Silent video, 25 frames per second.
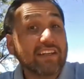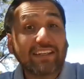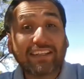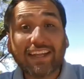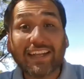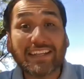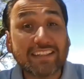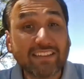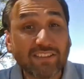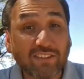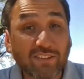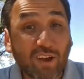And
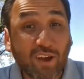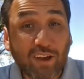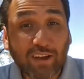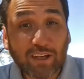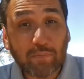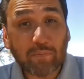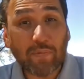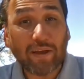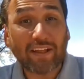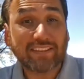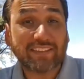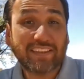I didn't talk
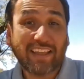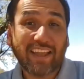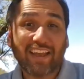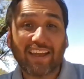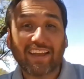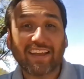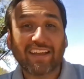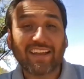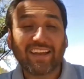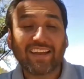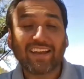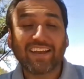about
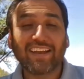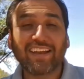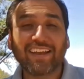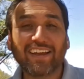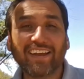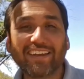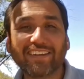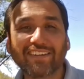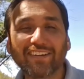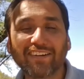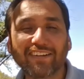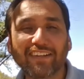that
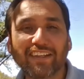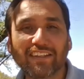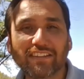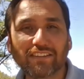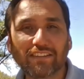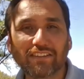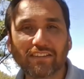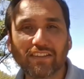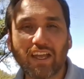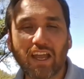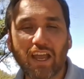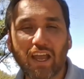in our
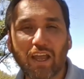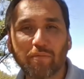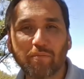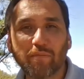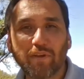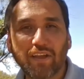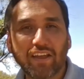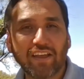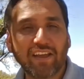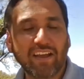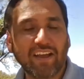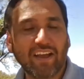lesson
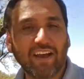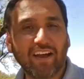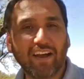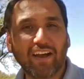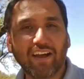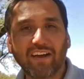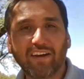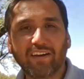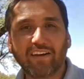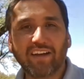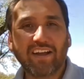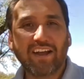time
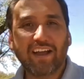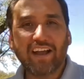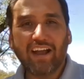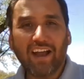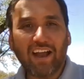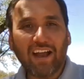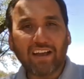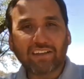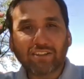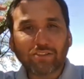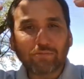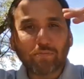uh,
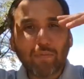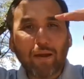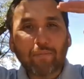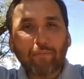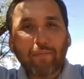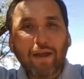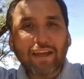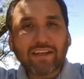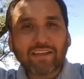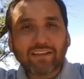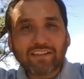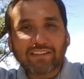I just, my
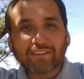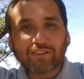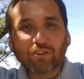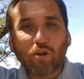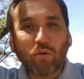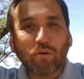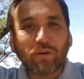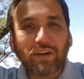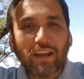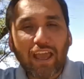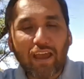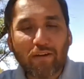mind is
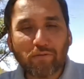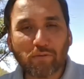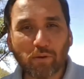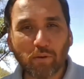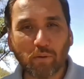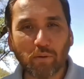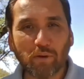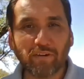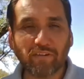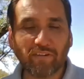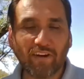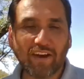going
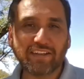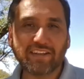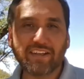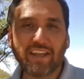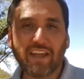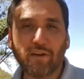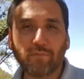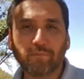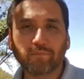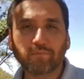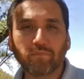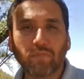everywhere right
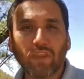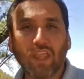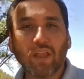now.